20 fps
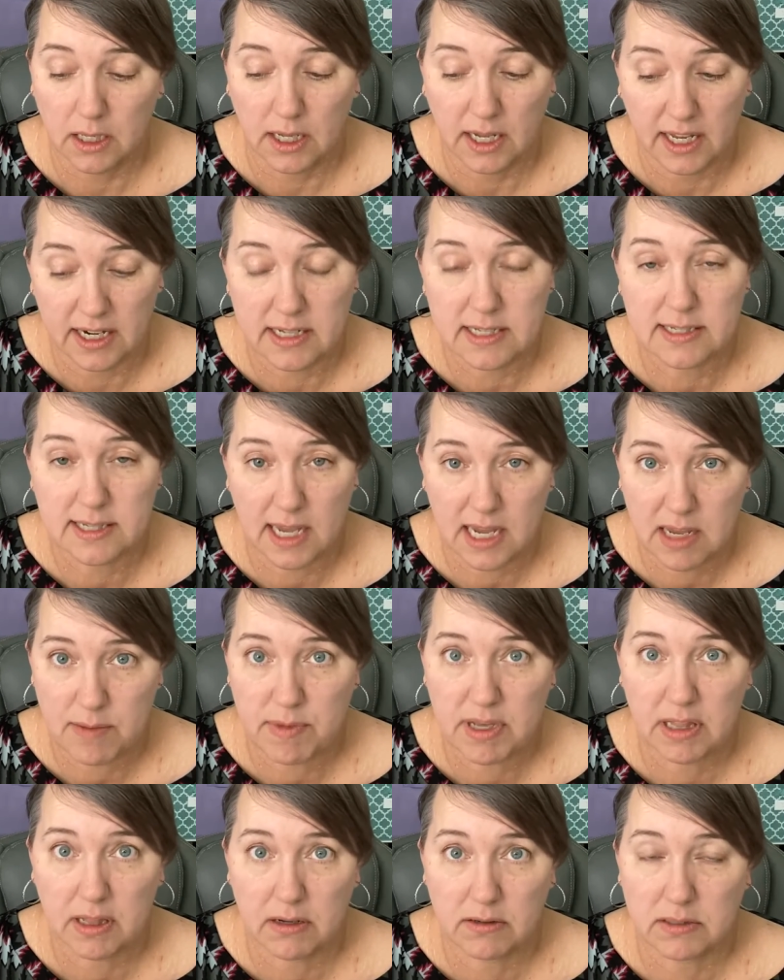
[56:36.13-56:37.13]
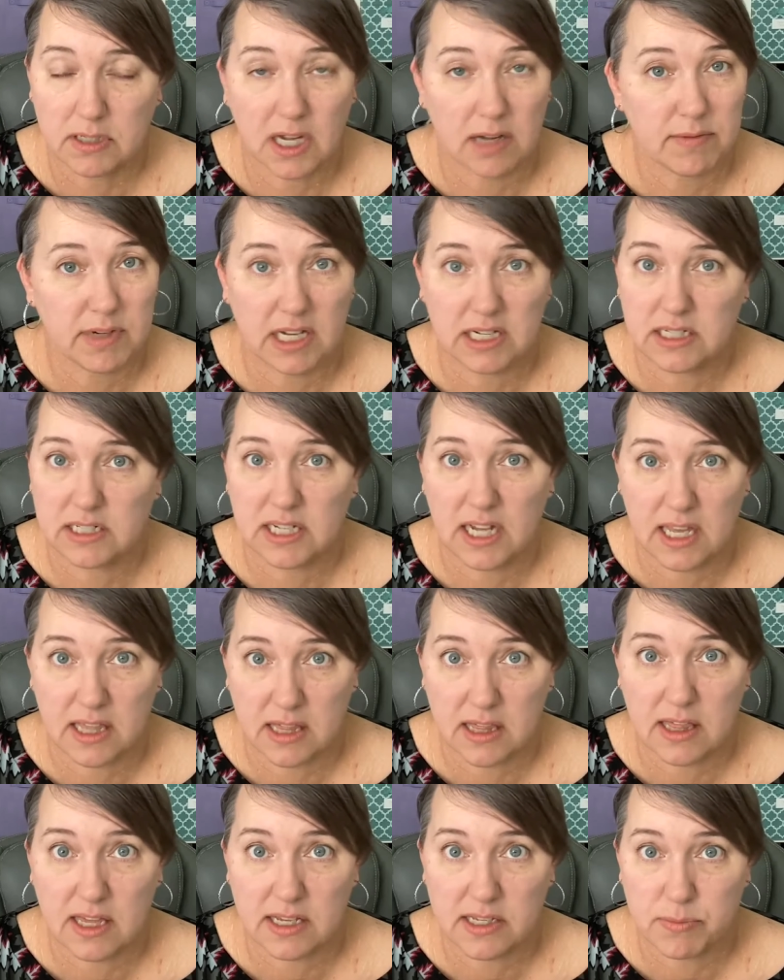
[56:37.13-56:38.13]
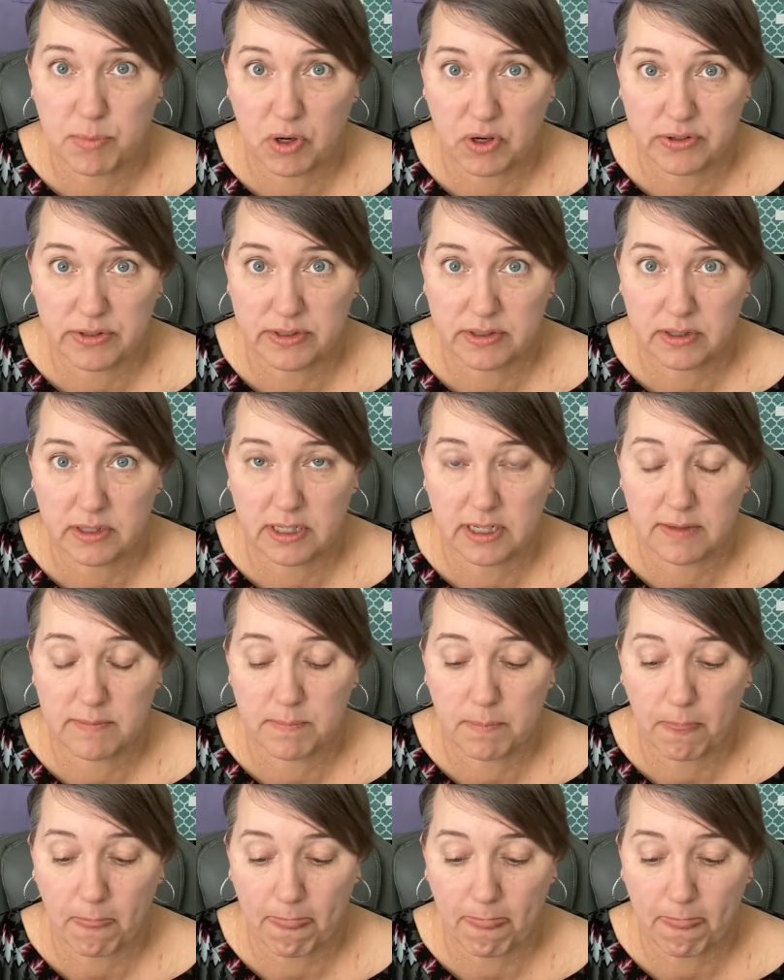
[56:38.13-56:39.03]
And it's taken me a long time not to take the things personally.